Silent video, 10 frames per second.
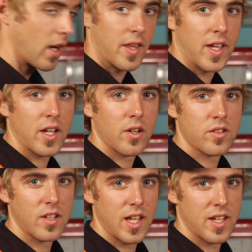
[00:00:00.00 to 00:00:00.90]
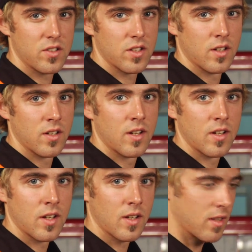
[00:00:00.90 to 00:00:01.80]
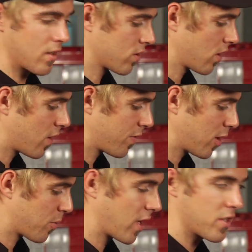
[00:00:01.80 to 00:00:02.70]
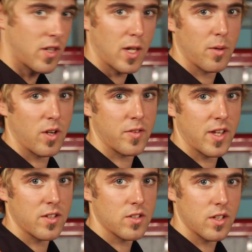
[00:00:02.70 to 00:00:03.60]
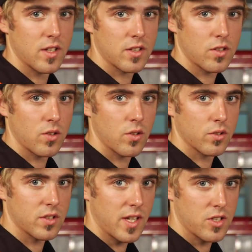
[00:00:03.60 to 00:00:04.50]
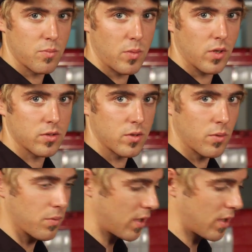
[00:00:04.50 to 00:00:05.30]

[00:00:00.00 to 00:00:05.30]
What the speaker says: I then go to the engine. There is a lot of vibration coming off the engine and this can cause the engine bolts to